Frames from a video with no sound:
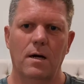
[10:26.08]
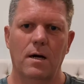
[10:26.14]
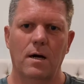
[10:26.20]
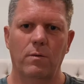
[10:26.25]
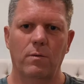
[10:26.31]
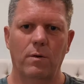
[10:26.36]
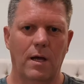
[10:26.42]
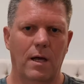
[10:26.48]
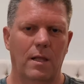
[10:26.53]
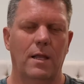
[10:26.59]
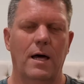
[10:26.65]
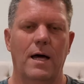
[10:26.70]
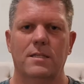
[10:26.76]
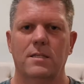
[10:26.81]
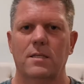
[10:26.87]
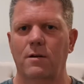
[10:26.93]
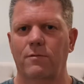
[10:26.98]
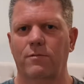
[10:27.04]
We got
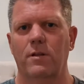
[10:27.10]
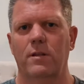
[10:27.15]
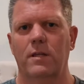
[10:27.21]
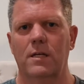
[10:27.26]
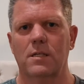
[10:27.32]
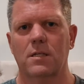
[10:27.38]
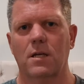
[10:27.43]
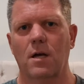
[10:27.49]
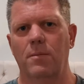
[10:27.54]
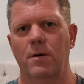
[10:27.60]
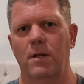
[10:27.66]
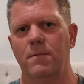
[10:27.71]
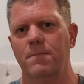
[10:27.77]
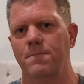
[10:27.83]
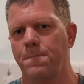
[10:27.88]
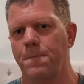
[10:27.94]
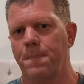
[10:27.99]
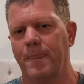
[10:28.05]
lots of different things coming.
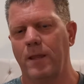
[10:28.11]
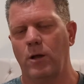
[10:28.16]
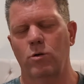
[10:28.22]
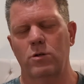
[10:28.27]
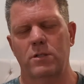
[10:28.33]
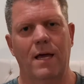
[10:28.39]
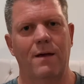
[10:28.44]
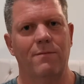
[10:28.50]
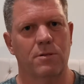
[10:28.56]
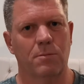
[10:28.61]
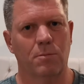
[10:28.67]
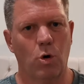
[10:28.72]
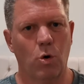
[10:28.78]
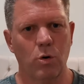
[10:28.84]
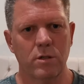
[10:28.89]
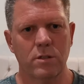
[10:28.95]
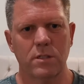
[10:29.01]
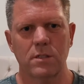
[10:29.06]
Of course, have some
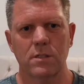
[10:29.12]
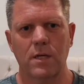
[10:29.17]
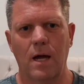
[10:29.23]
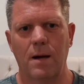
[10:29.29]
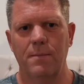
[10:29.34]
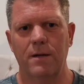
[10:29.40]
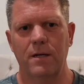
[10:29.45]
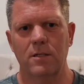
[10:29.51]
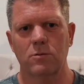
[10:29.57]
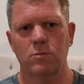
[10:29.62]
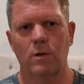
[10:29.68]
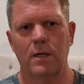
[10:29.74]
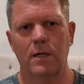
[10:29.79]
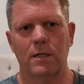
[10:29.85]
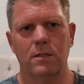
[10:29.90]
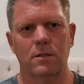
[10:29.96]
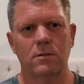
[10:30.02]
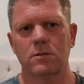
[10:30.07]
courses coming as
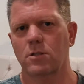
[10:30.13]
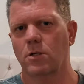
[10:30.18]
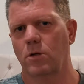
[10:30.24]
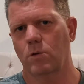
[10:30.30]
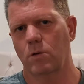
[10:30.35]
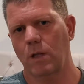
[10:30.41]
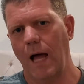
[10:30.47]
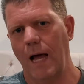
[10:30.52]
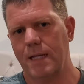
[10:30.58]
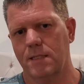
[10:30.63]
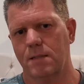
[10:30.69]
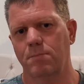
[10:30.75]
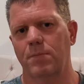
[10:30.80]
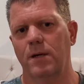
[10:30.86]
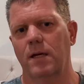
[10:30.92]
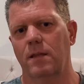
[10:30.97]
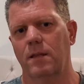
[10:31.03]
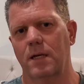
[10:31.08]
well. So lots of
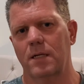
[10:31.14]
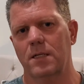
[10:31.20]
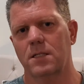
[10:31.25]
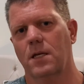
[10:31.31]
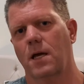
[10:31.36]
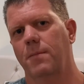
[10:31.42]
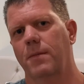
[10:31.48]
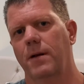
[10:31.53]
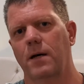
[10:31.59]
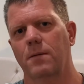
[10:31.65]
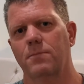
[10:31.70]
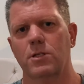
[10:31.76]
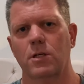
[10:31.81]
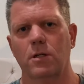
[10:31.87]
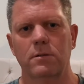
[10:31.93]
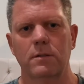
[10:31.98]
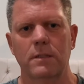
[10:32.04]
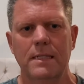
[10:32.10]
big things coming up.
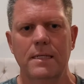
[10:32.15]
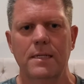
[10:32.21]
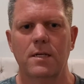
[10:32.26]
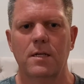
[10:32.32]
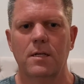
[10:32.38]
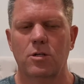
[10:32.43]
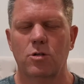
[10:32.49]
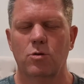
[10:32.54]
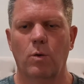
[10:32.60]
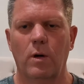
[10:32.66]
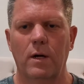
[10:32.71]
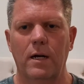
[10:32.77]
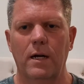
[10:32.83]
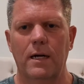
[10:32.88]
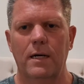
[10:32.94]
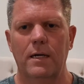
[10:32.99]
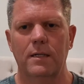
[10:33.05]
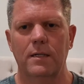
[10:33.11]
So just wanted
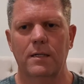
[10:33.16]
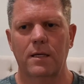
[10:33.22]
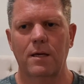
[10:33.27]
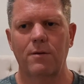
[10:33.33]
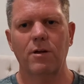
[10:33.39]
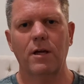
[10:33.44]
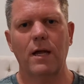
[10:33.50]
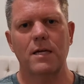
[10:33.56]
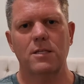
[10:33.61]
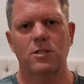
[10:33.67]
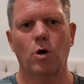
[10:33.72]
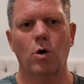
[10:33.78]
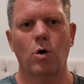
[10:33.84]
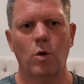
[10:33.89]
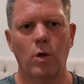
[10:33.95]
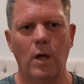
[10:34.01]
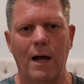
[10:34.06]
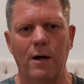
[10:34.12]
to give you guys a
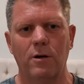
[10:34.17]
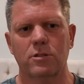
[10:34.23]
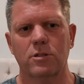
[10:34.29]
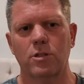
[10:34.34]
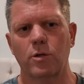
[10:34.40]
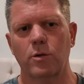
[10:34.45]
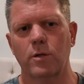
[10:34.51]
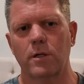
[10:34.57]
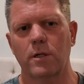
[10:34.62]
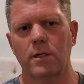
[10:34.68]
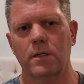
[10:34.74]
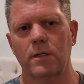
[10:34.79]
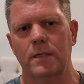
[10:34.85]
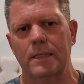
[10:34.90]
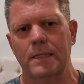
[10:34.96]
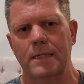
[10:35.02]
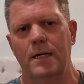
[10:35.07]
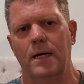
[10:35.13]
whole house tour.
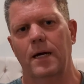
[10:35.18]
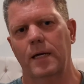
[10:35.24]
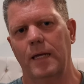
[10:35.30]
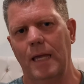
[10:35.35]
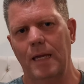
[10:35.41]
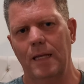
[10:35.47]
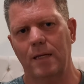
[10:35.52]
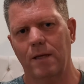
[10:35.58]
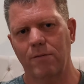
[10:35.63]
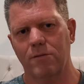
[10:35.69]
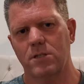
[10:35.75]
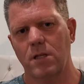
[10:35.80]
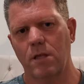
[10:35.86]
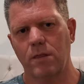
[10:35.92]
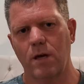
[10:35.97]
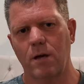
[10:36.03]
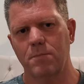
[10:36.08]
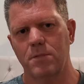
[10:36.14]
Again, give us a
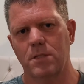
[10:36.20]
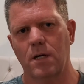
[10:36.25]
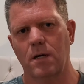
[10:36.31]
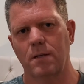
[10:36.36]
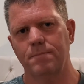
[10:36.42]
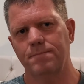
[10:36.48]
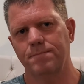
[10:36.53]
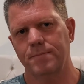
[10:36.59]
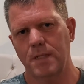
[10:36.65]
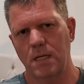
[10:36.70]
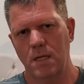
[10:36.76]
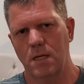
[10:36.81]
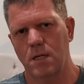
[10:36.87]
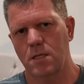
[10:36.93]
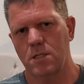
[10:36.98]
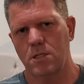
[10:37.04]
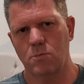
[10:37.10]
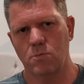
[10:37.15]
thumbs up,
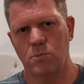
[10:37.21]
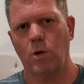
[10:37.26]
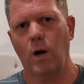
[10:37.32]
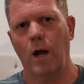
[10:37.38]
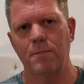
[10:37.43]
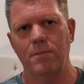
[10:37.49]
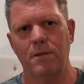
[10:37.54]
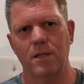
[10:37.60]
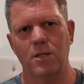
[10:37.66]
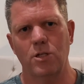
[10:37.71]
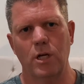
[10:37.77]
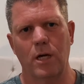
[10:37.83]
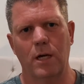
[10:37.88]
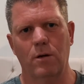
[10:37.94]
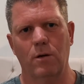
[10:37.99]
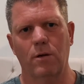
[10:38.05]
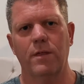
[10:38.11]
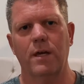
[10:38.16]
subscribe to the
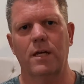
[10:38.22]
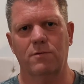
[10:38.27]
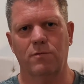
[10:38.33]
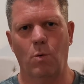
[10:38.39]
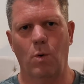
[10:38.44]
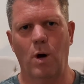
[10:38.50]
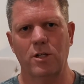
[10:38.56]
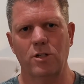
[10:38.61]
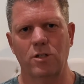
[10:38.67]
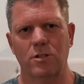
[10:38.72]
channel. Thanks for watching.